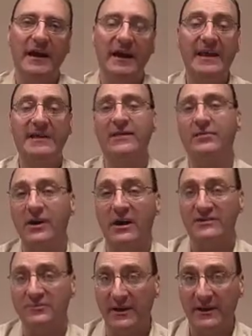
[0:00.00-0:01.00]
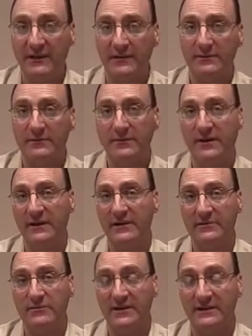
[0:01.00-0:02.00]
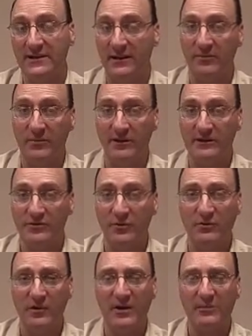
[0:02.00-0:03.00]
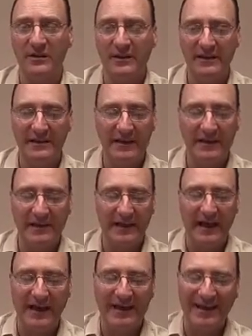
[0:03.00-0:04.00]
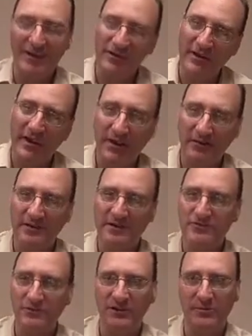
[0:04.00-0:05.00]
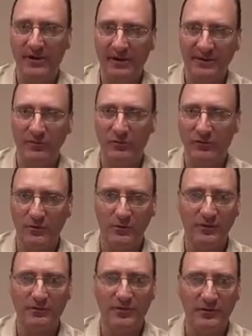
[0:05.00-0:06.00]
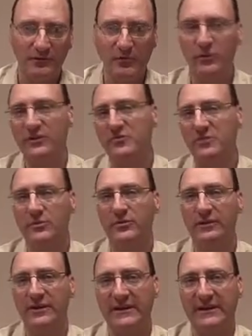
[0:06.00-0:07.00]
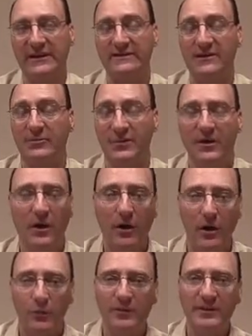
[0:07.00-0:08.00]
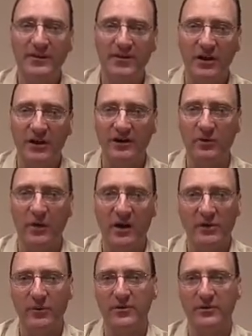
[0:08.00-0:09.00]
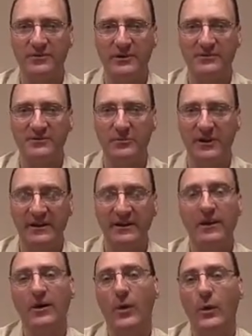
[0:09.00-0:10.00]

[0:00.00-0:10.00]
They've lost money, a ton of money so far, but I could care less really about any, these few of these people that are going to get something. Hopefully they're not going to walk away with tons of money.